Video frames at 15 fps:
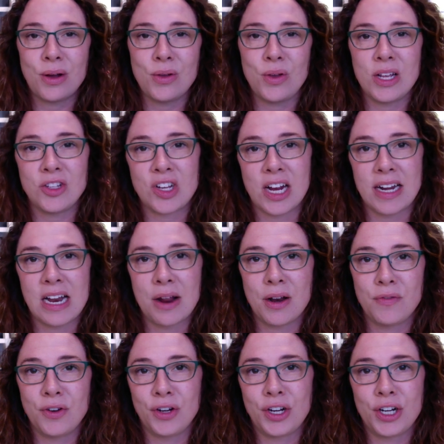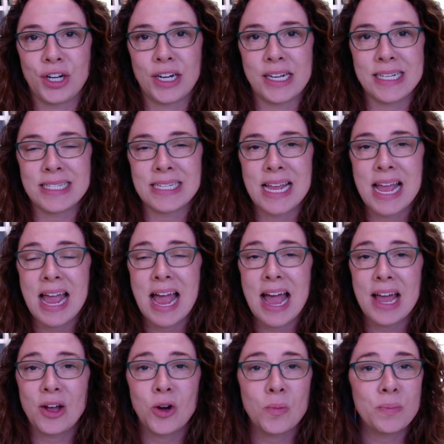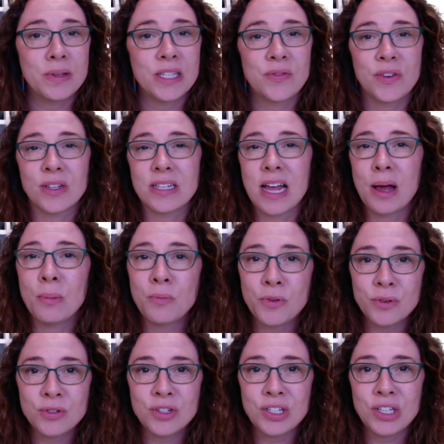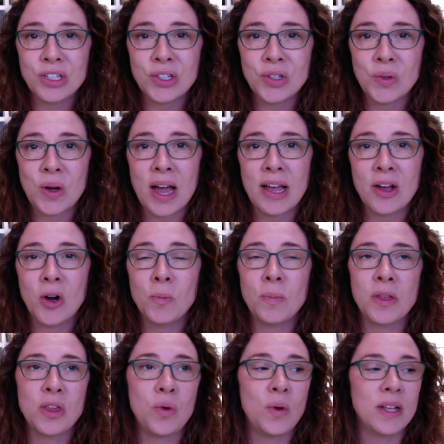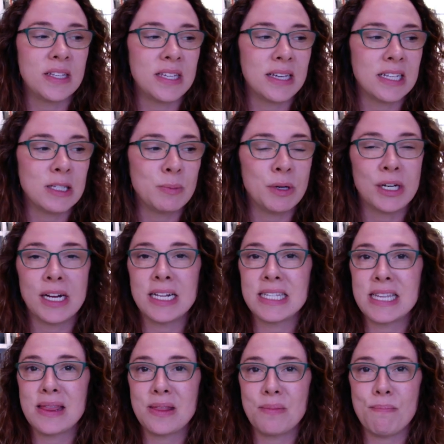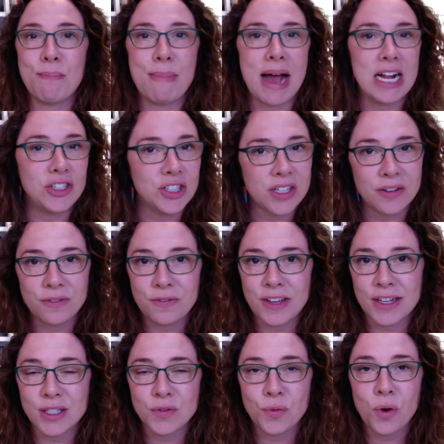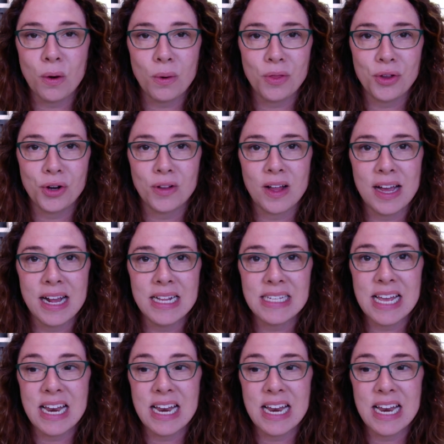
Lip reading: You can check it out if you're curious. I hope this feels helpful to you. I hope that you get to experience the magic of phase 4 with your clients.